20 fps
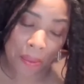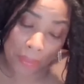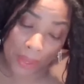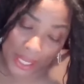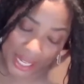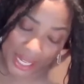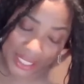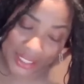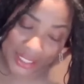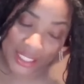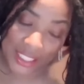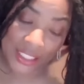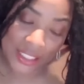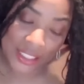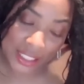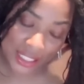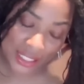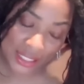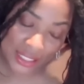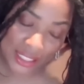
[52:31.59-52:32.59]
Play to the
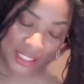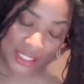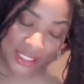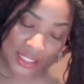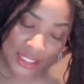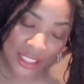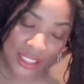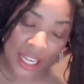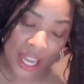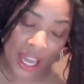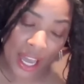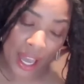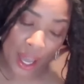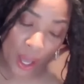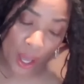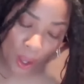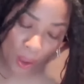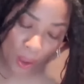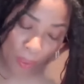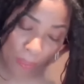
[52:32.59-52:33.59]
senses
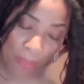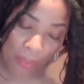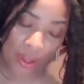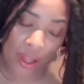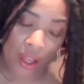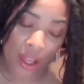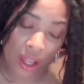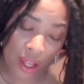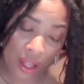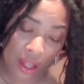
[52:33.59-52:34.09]
help